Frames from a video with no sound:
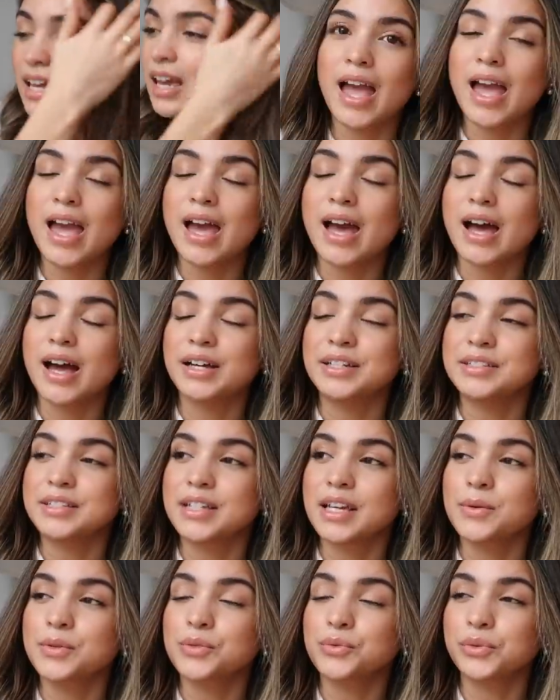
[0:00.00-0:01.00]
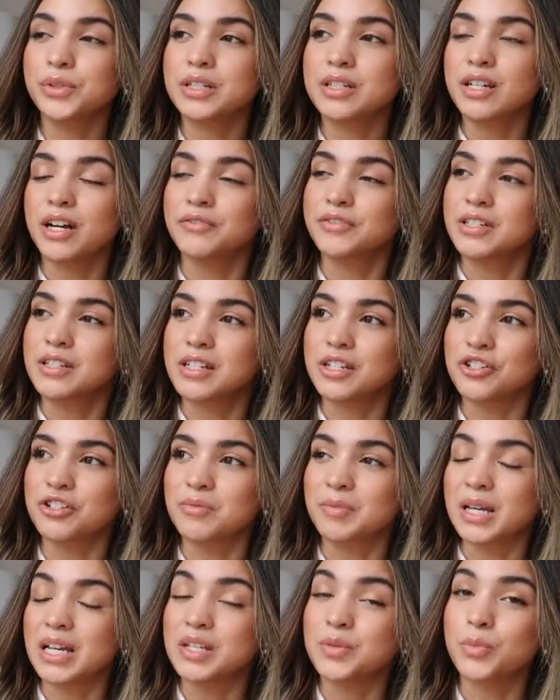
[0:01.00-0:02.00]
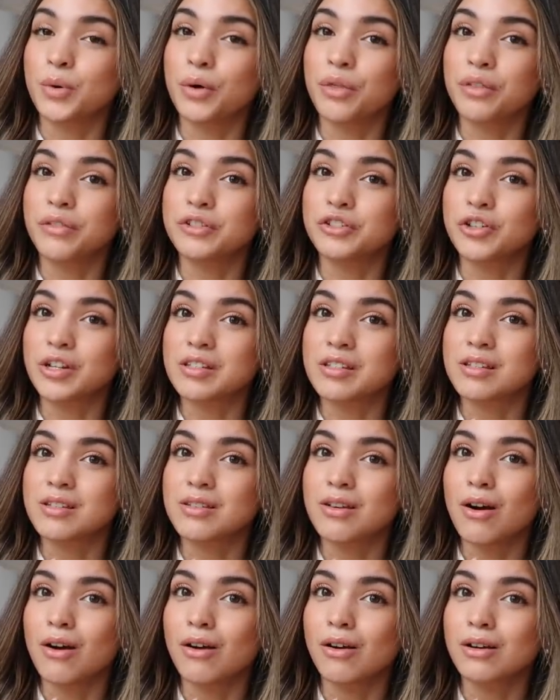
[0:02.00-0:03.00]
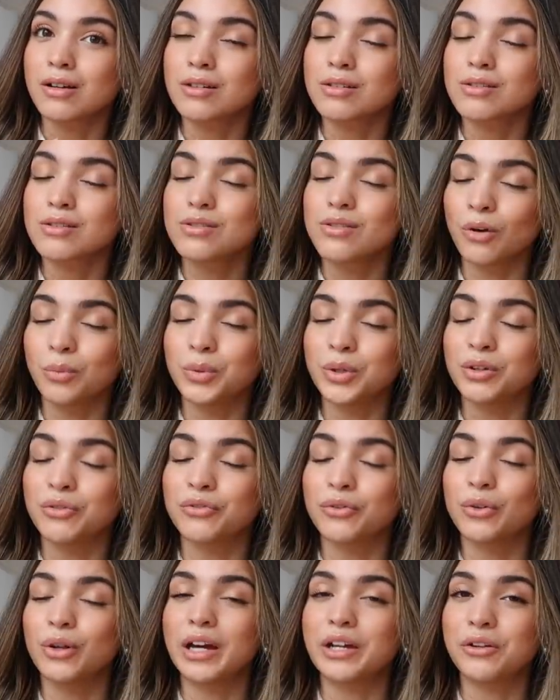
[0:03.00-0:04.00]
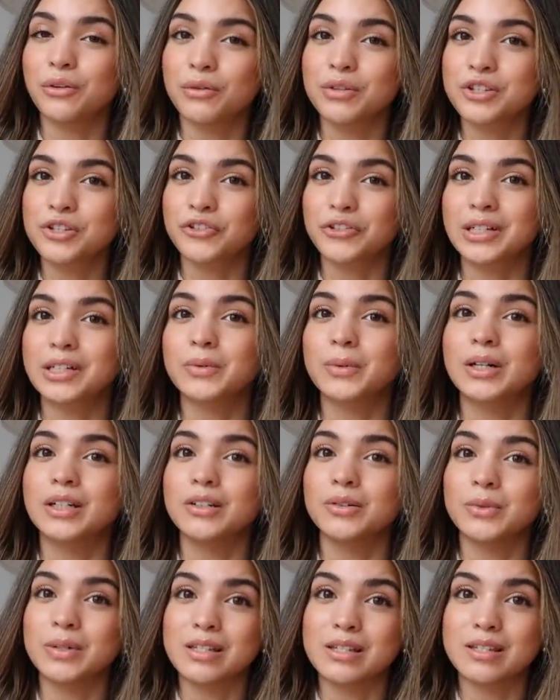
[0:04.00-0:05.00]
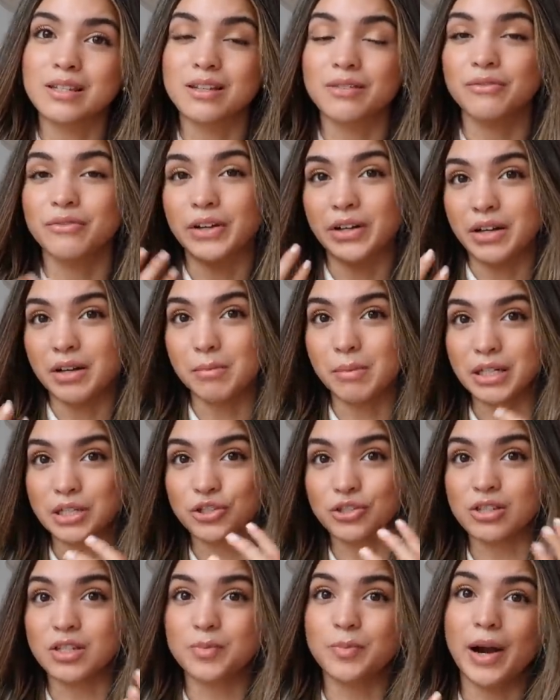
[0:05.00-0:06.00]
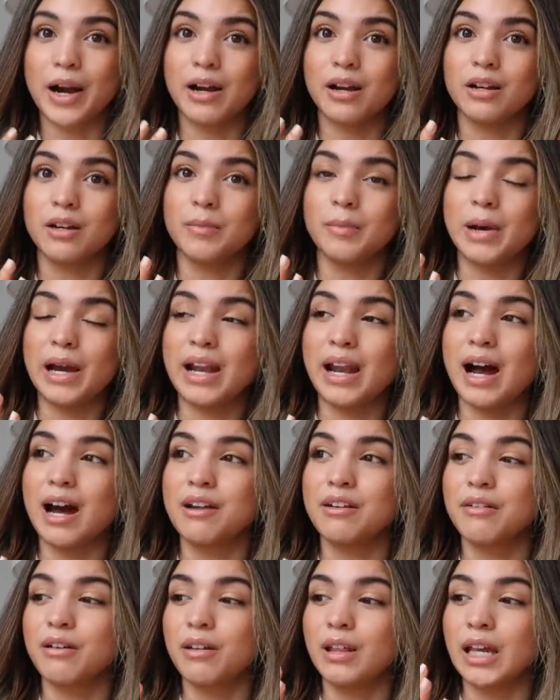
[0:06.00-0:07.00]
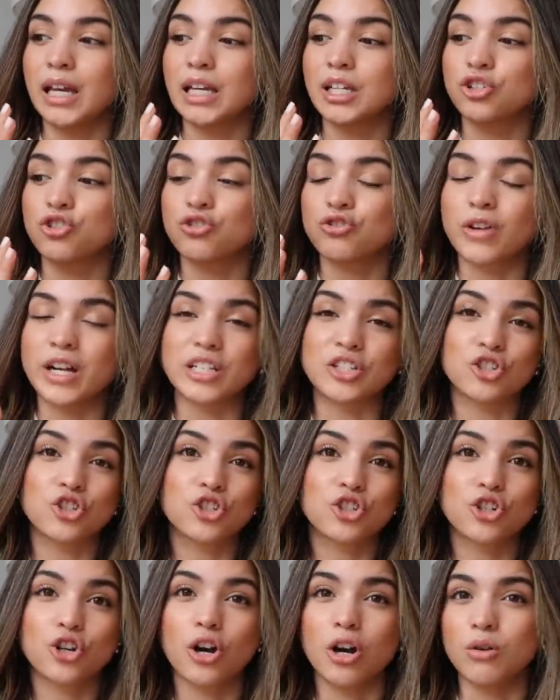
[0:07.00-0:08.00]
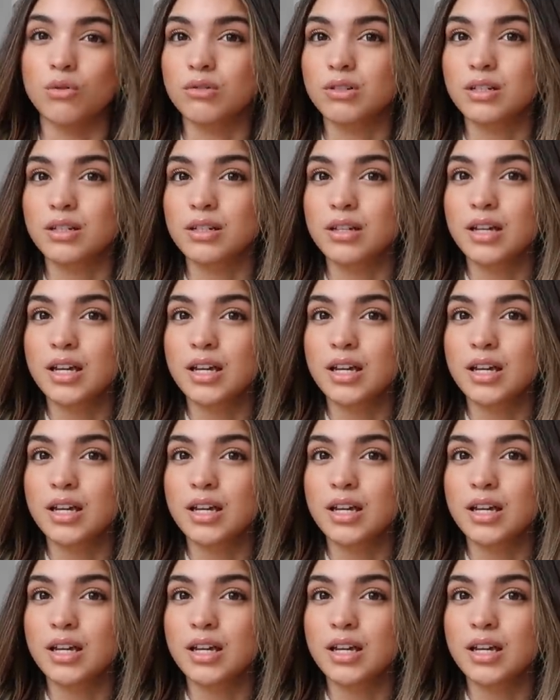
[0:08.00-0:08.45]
And it was a really tough decision because both of the dresses are so beautiful. I know this green one was very much inspired. It had like trench coat